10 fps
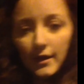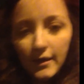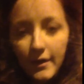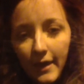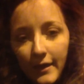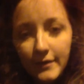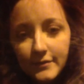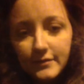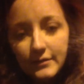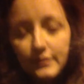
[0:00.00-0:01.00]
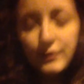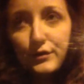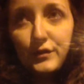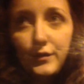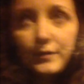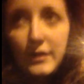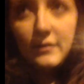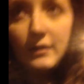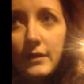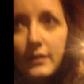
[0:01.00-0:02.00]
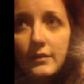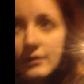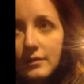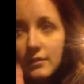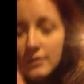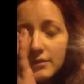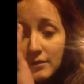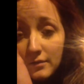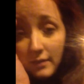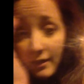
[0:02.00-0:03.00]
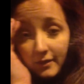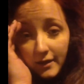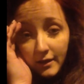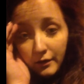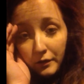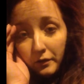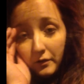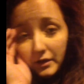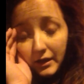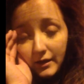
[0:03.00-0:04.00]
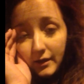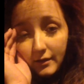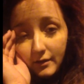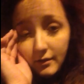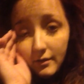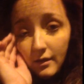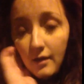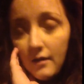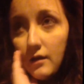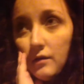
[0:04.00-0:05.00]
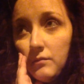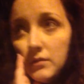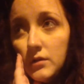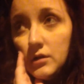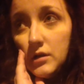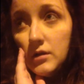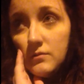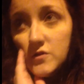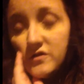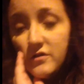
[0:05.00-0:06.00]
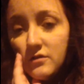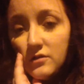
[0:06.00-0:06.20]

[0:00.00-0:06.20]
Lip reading: Hey guys, so it's like nearly 8 o'clock at night, and I'm just